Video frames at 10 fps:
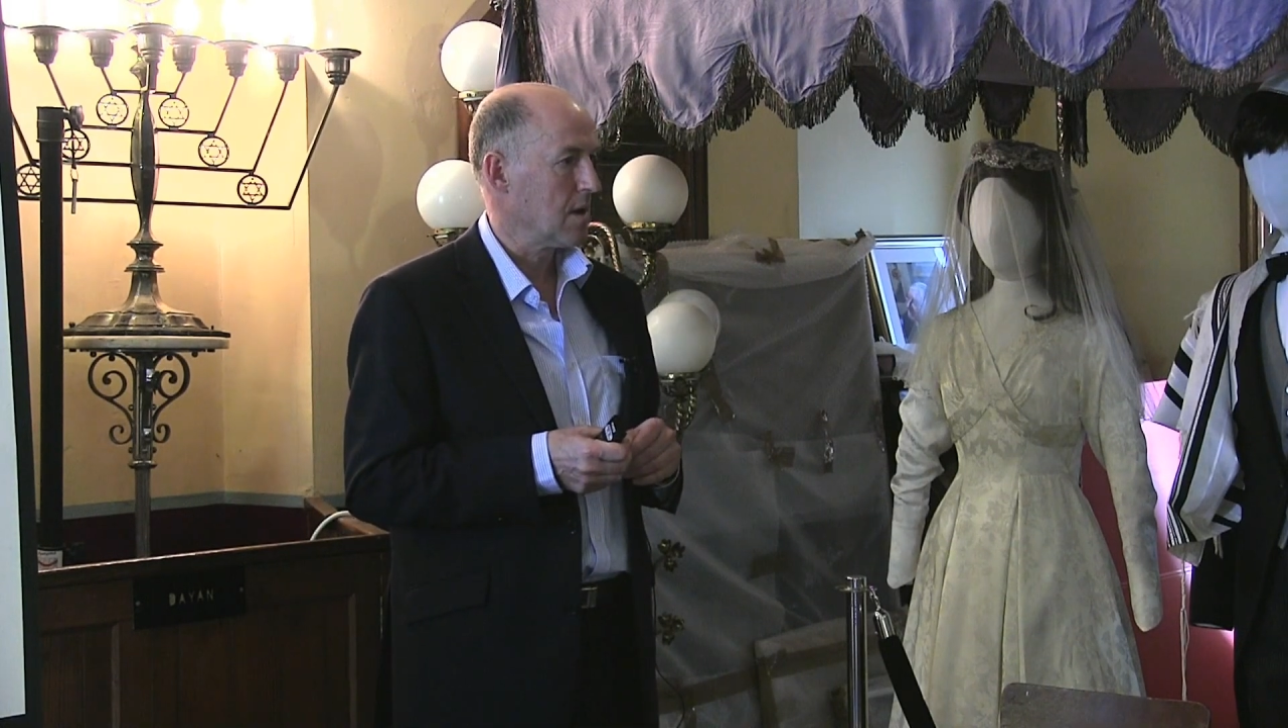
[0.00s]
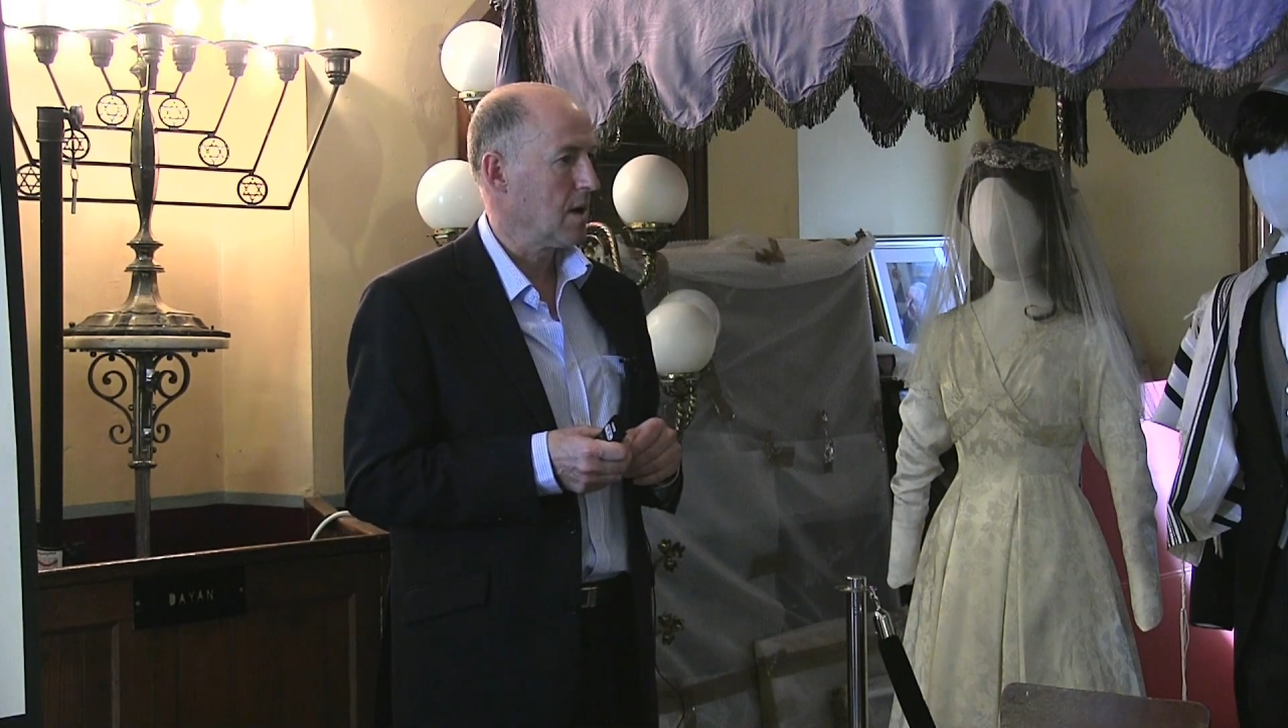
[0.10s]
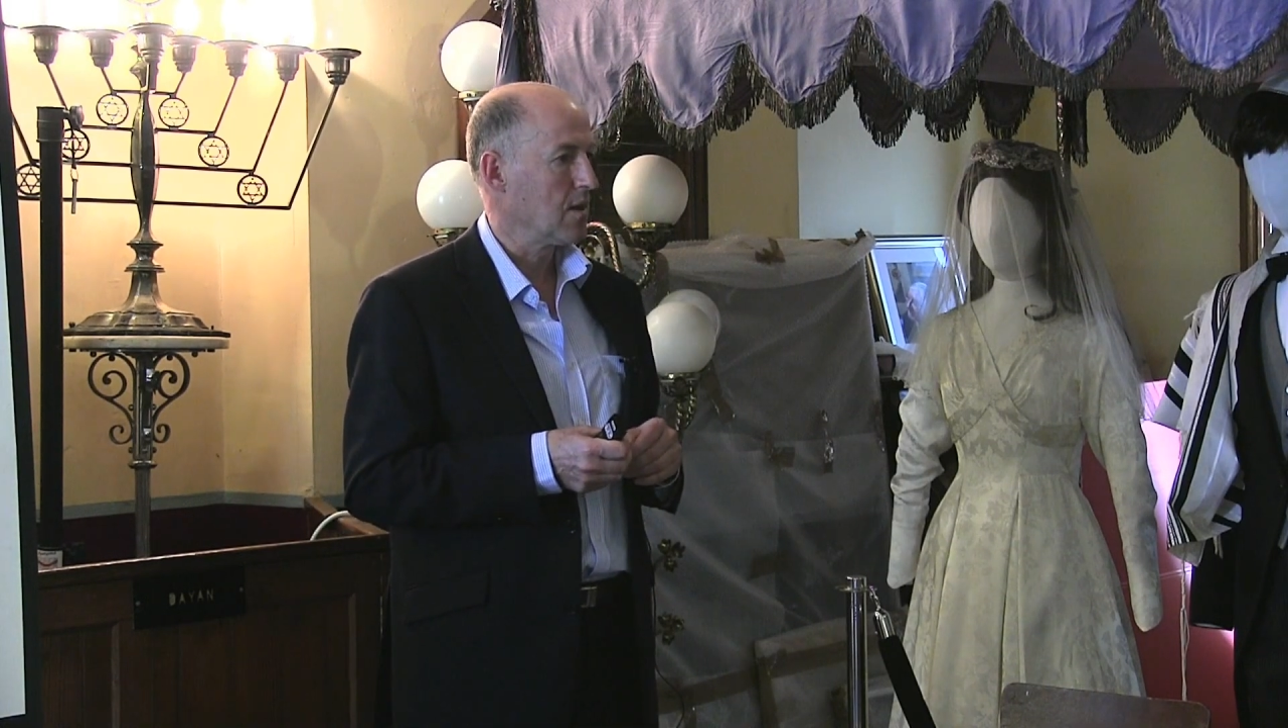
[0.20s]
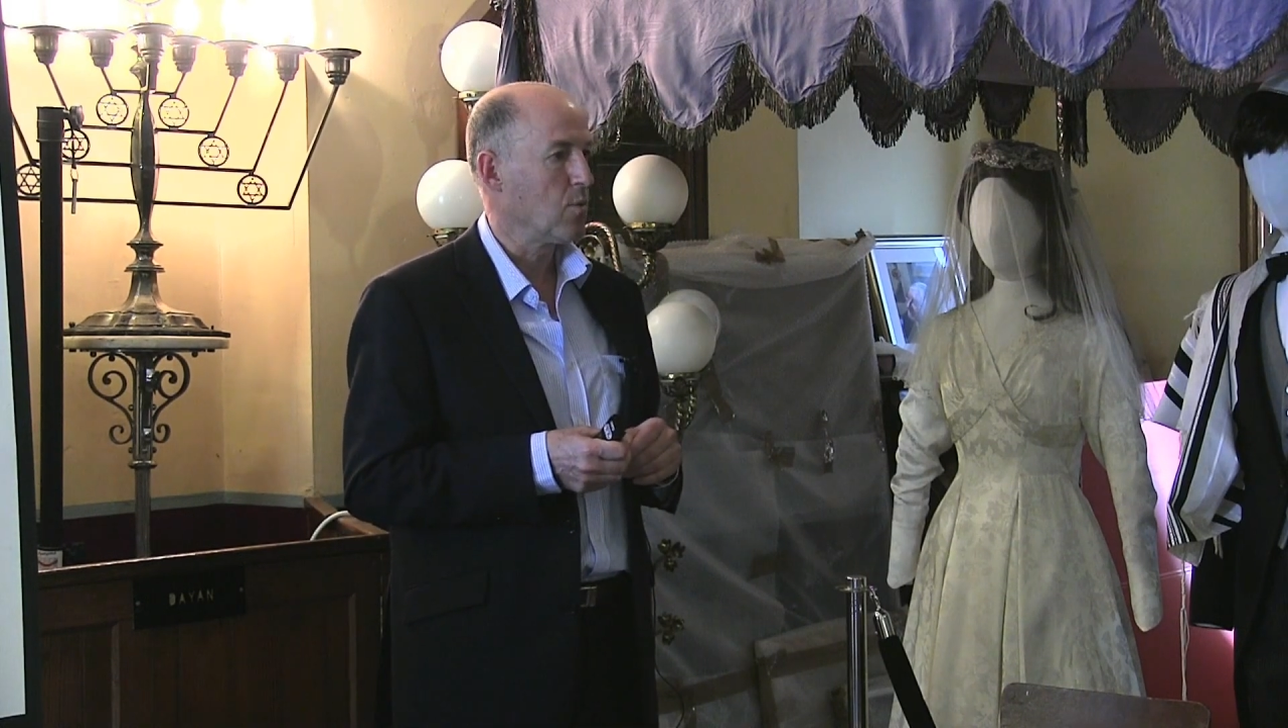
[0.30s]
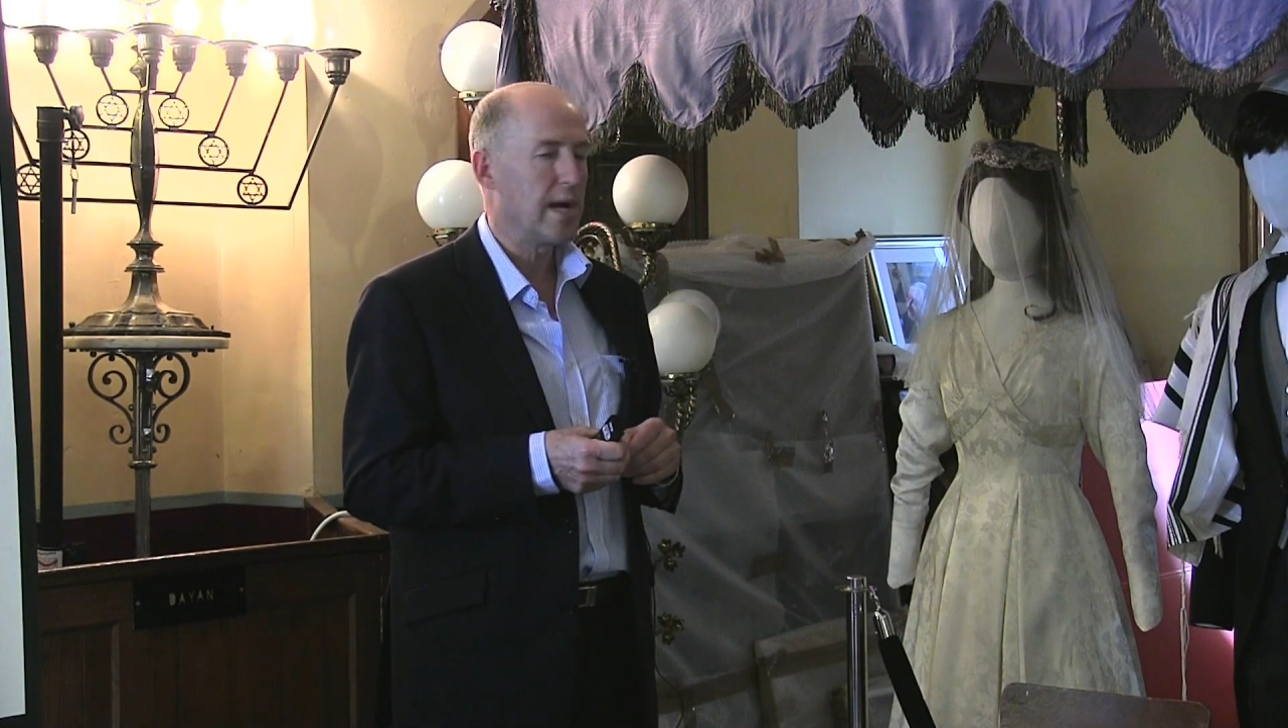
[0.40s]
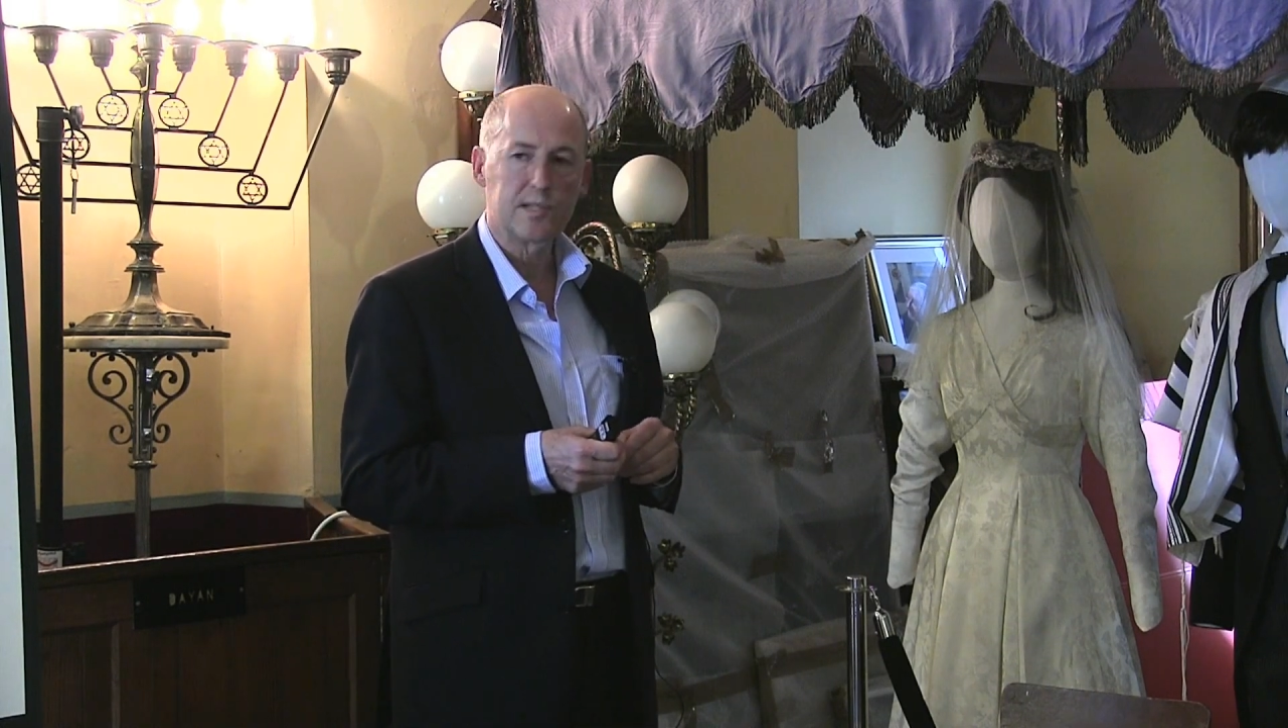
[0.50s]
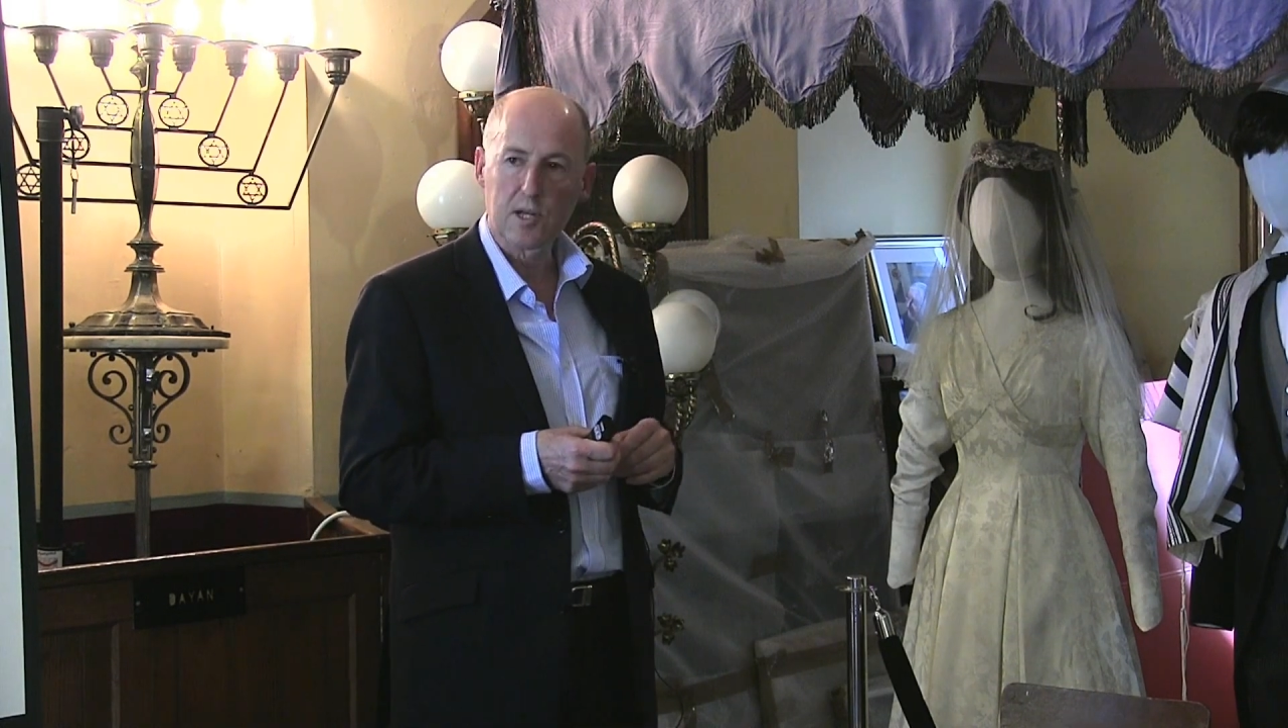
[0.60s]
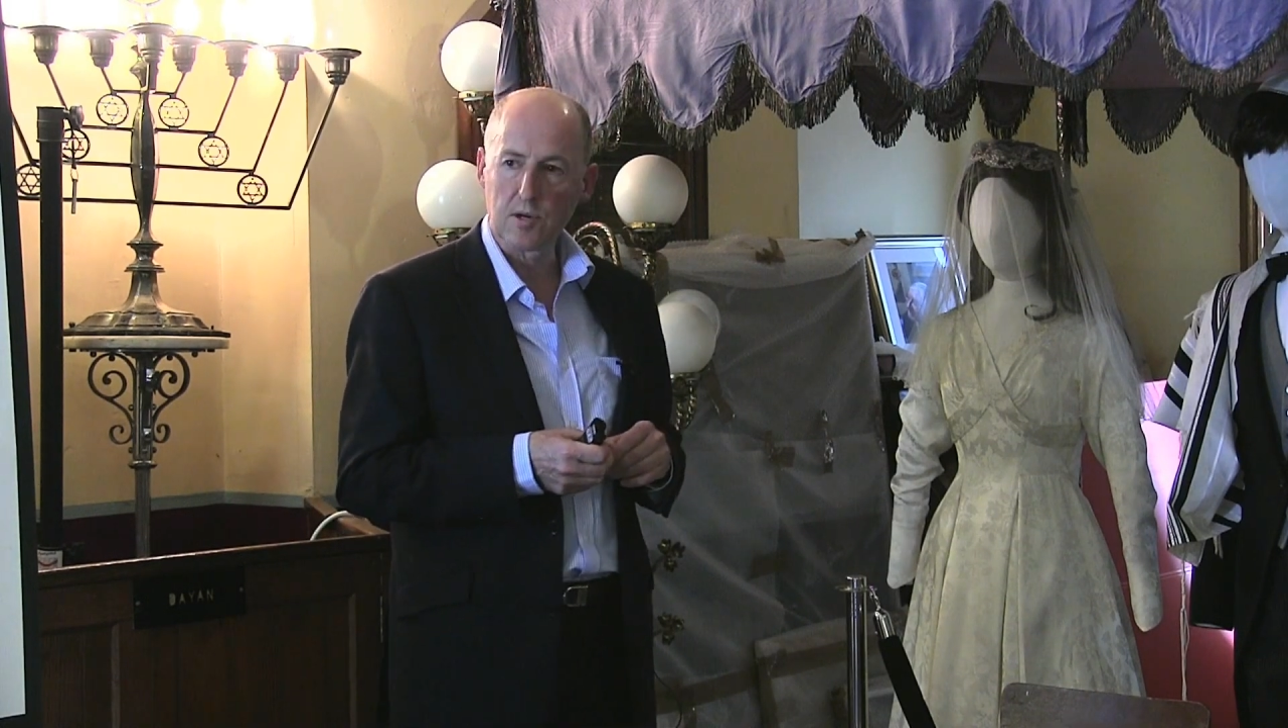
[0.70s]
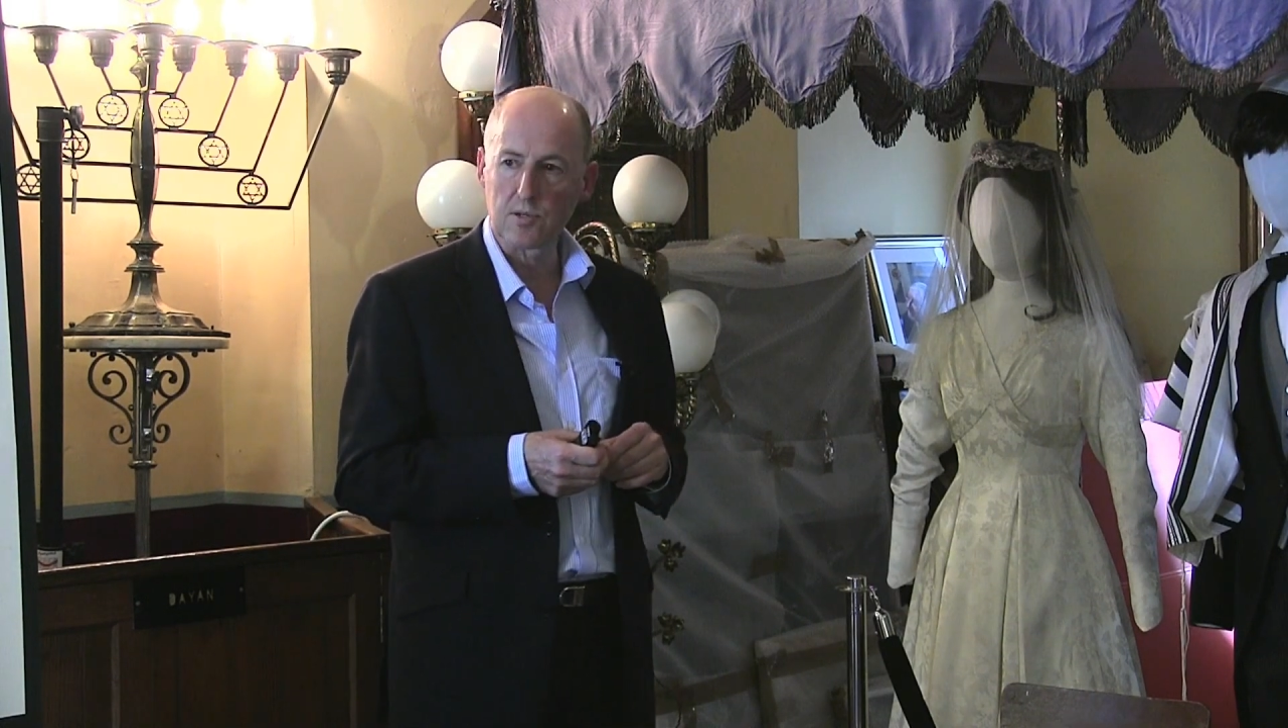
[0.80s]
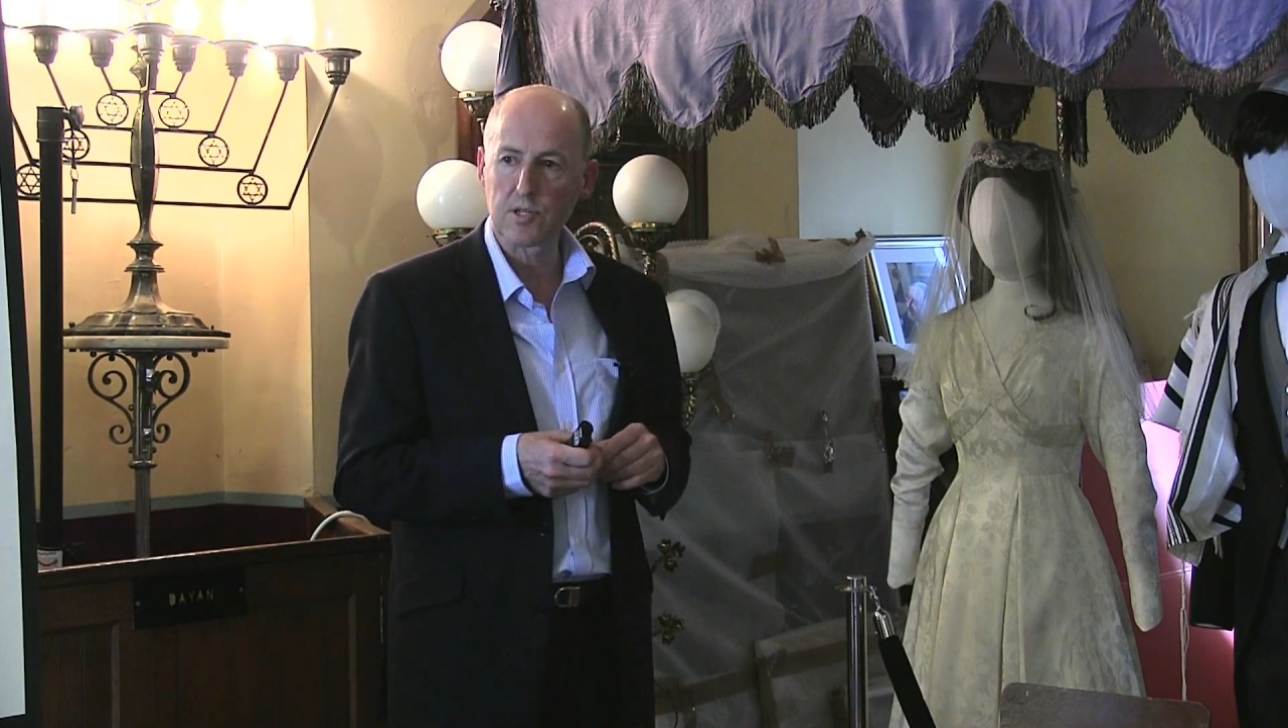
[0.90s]
on the West
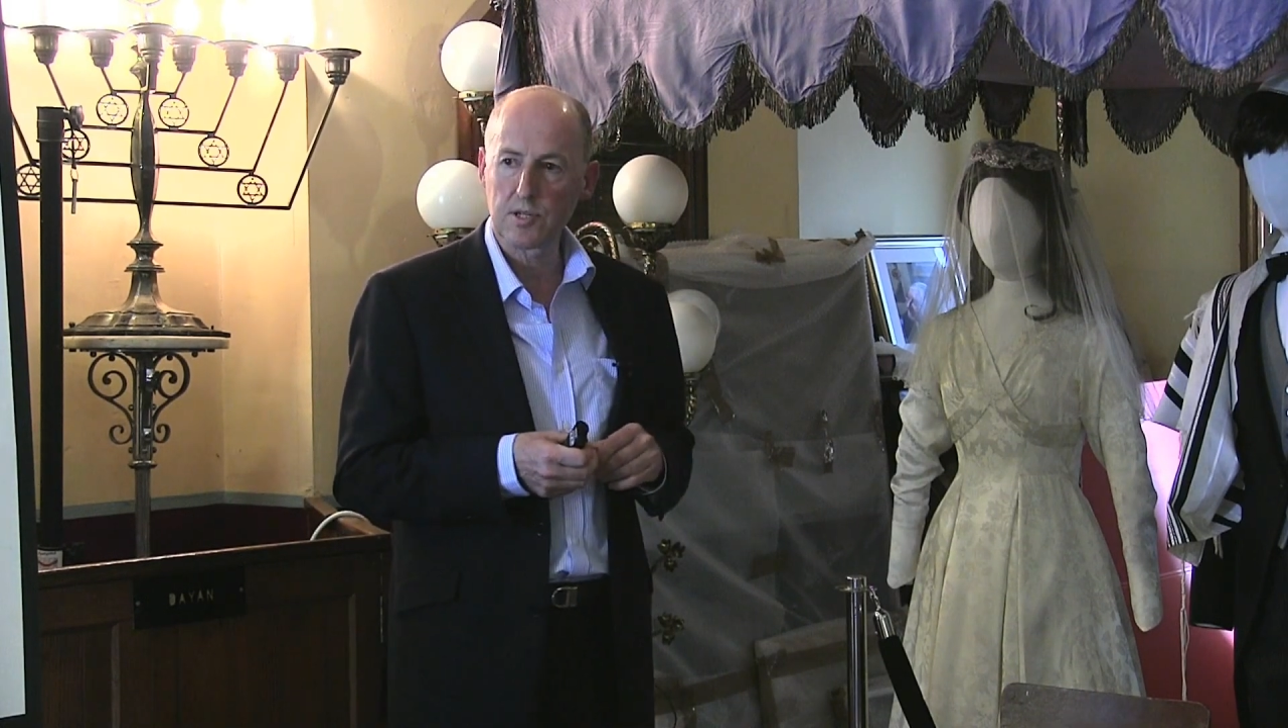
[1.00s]
Coast.